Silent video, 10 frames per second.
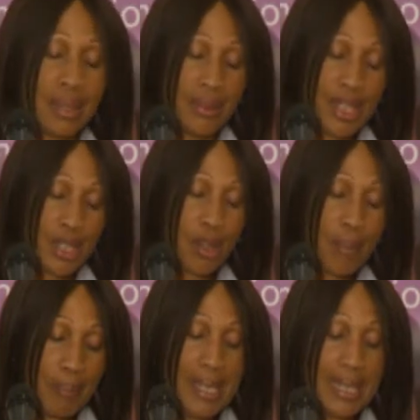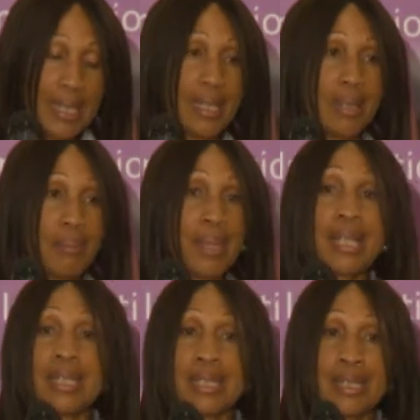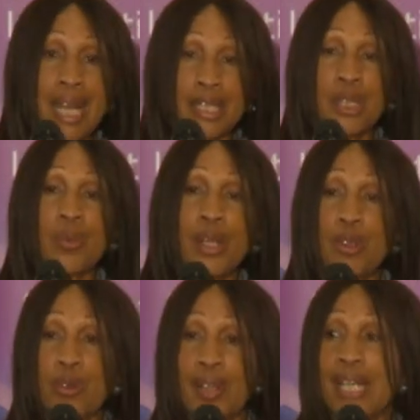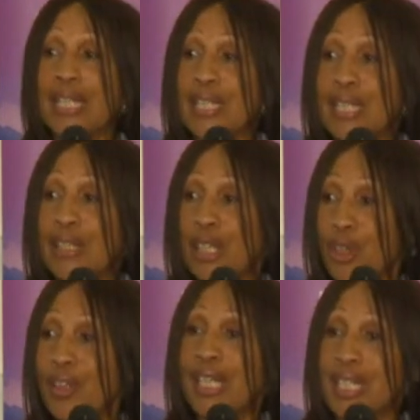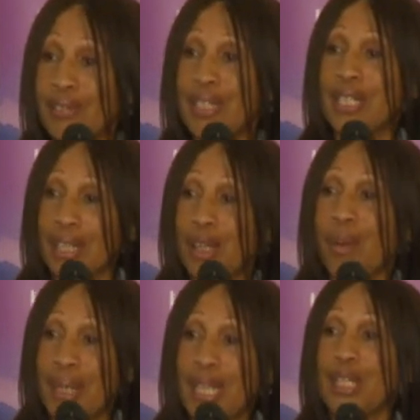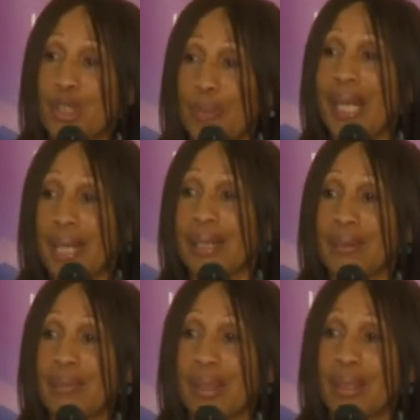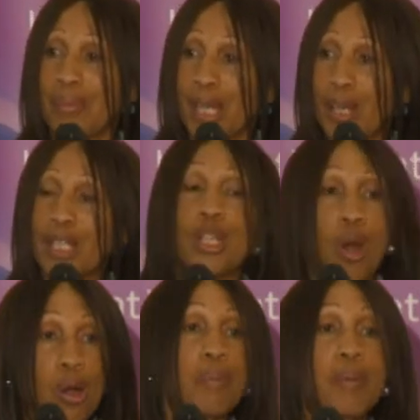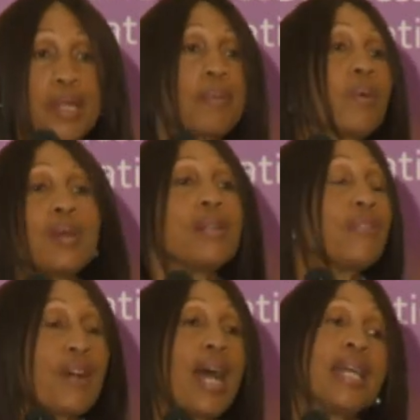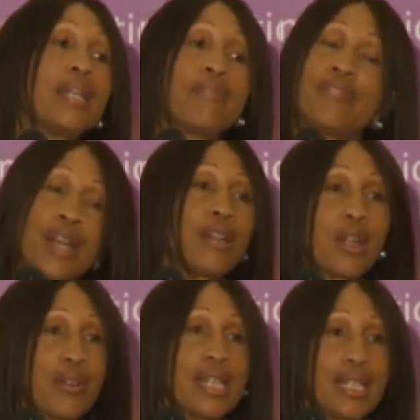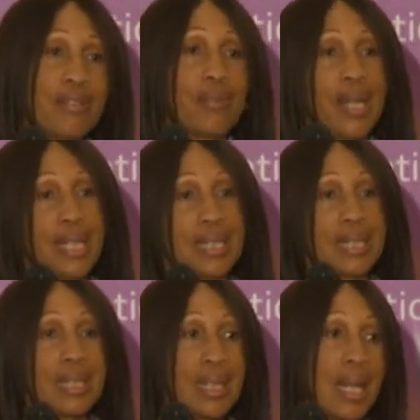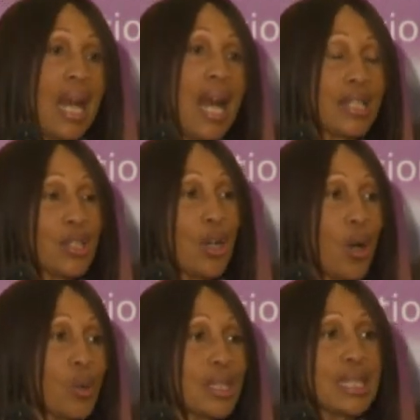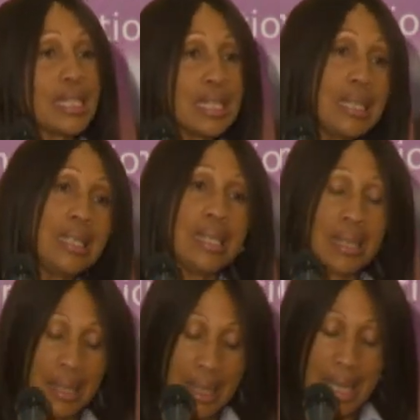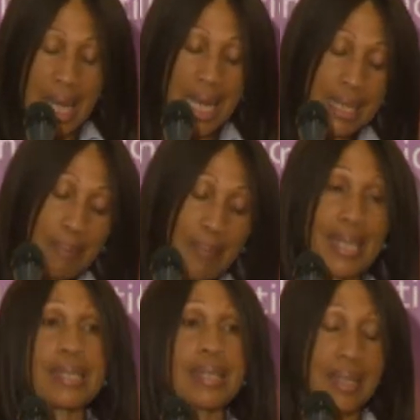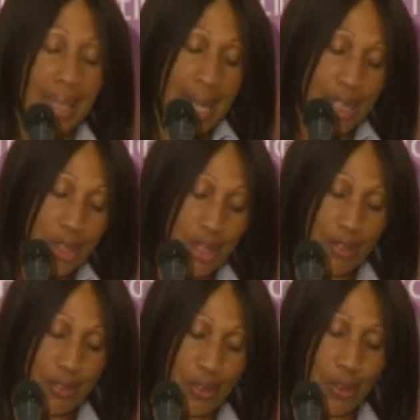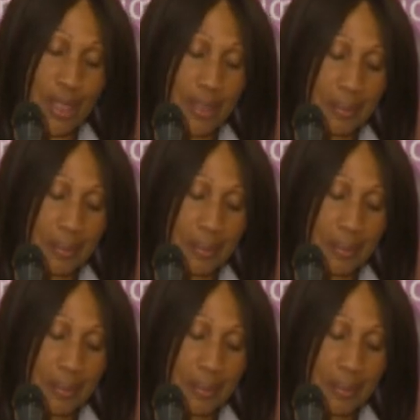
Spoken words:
this completely, because that is when you really see the creativity coming into play. Because our people will find very creative ways as to how to steal and embezzle and to defraud.